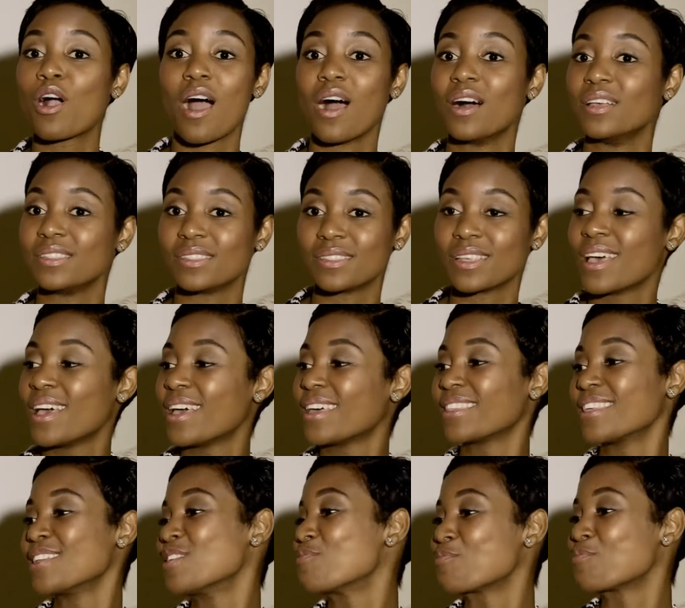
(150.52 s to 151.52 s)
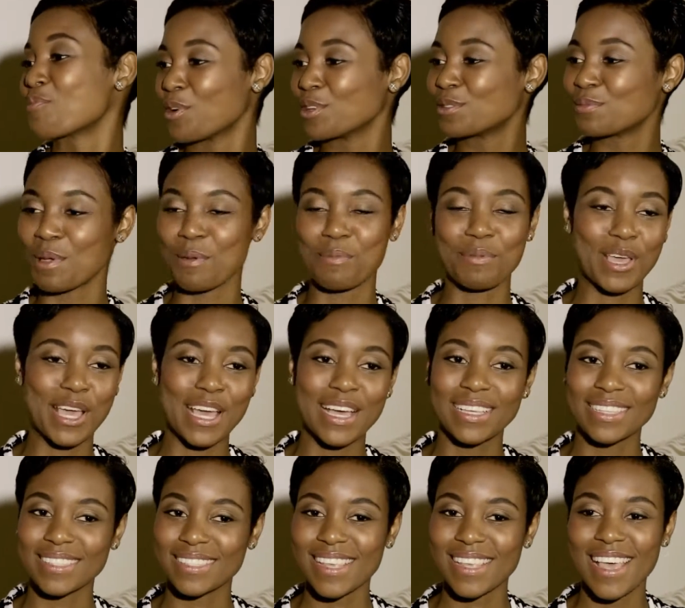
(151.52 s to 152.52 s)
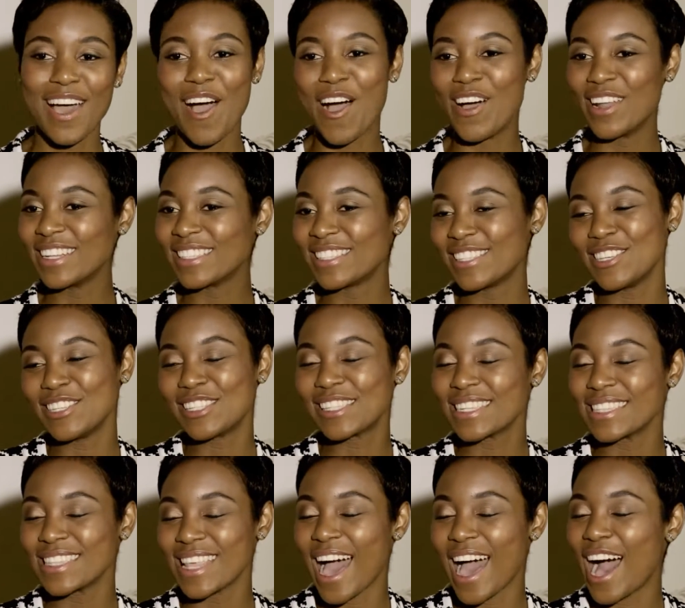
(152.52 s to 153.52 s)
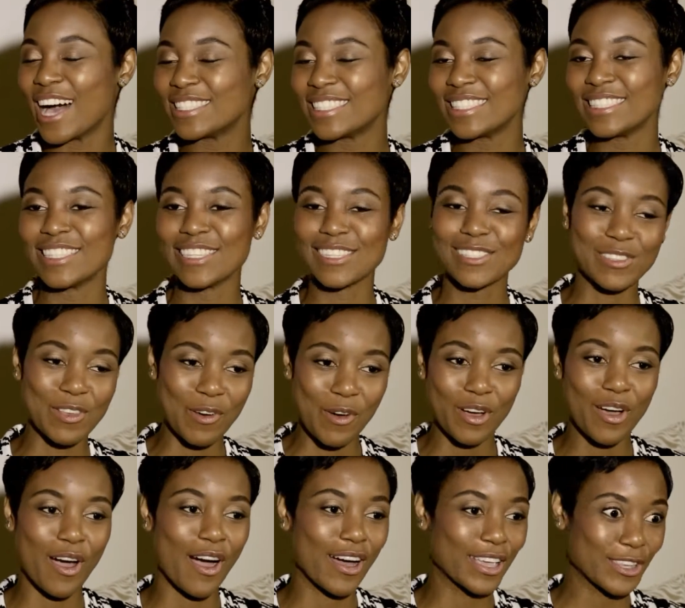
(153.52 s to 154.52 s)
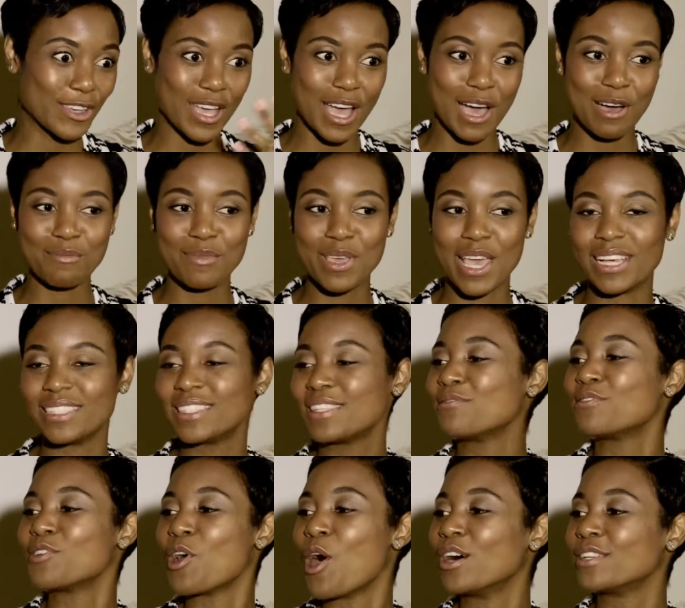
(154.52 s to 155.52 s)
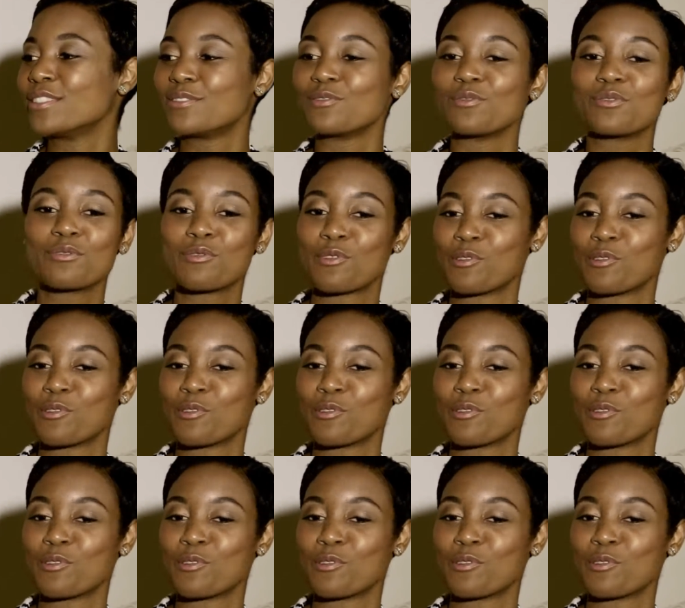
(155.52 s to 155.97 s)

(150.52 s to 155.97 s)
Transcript: cars than a promise break because honestly, you sit in the house and there's no car and you come here. It's even hard to